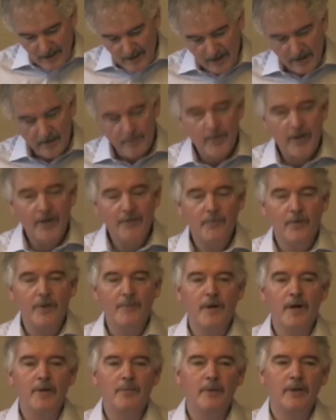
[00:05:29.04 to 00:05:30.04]
The other pathway
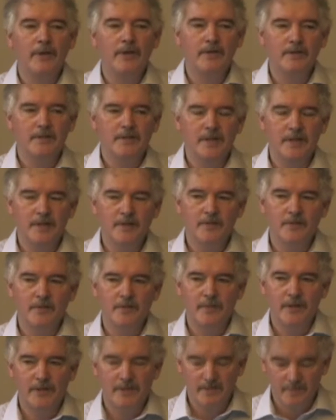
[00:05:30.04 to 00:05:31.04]
might be, Sally sort
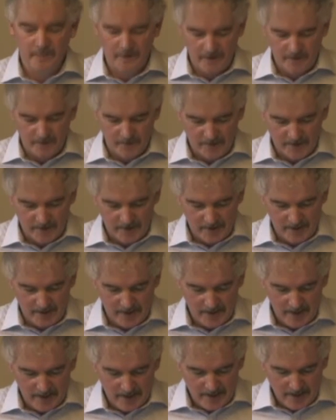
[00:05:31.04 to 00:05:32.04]
of picked up on it, was the
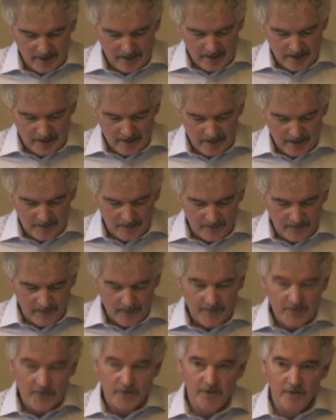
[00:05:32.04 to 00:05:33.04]

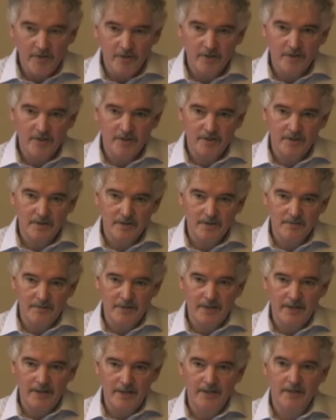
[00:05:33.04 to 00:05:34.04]
perhaps use
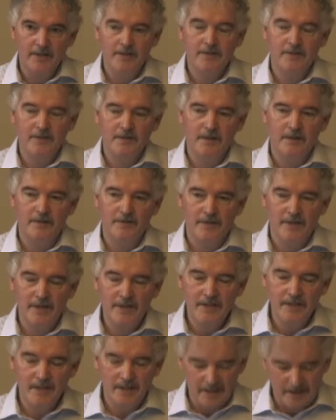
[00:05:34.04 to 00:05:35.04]
by the analysts of the
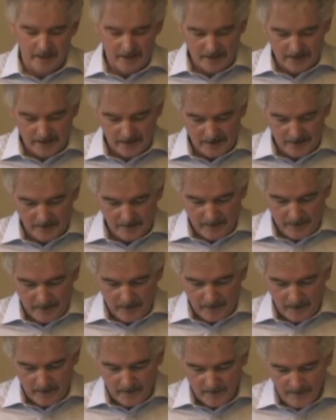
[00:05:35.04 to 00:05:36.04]
internet
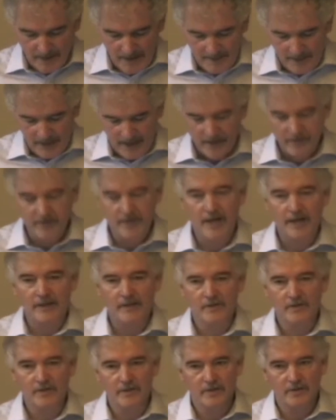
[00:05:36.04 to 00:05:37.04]
to map how
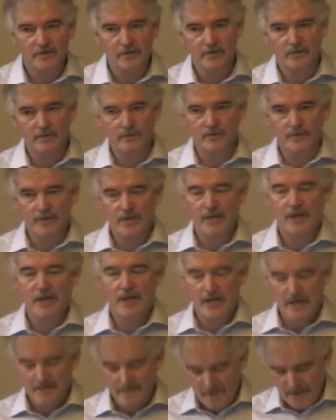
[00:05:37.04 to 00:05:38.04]
diagnostic tools
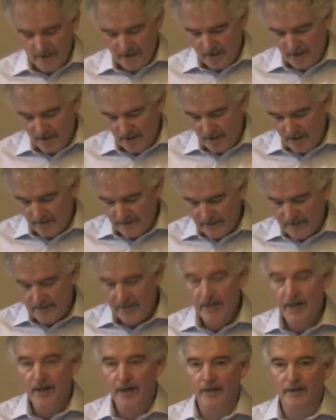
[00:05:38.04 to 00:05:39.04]
emerge over
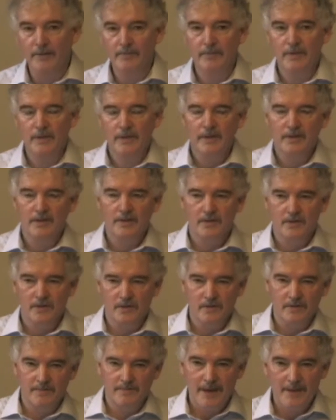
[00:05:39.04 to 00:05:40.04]
time, so
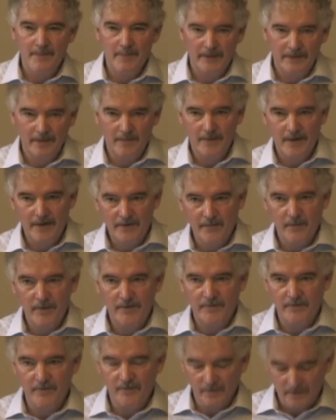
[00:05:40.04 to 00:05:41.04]
sort of mapping the pathway
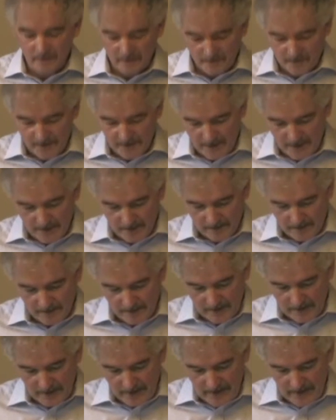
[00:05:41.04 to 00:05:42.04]
of the tools themselves.